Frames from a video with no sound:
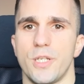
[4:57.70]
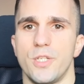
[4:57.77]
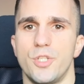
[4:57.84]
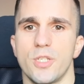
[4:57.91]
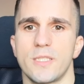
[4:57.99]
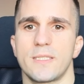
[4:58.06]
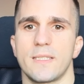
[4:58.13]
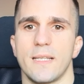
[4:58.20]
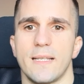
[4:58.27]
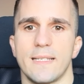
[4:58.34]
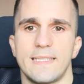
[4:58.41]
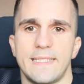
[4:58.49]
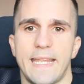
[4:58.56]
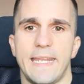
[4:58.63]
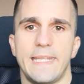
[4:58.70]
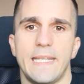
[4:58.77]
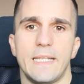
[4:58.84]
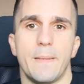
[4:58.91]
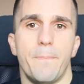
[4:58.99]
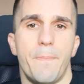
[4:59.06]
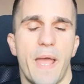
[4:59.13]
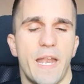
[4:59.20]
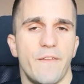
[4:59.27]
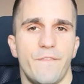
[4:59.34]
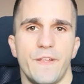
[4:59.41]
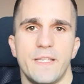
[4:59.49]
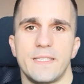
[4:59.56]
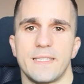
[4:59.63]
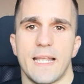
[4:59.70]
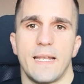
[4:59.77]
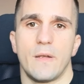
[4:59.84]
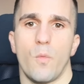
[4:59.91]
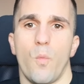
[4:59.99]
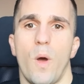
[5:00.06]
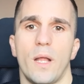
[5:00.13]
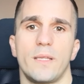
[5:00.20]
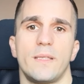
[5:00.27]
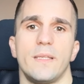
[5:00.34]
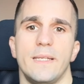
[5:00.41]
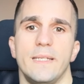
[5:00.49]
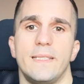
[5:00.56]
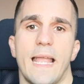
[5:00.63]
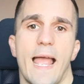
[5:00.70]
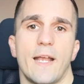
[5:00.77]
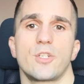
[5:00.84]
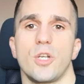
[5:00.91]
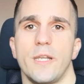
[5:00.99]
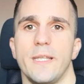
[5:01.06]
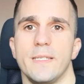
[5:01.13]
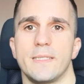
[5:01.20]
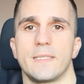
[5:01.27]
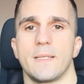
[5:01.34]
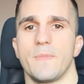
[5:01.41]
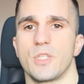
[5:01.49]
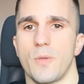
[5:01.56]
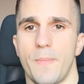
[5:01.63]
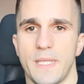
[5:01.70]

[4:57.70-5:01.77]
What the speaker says: is just stating the benefits and what it actually is. So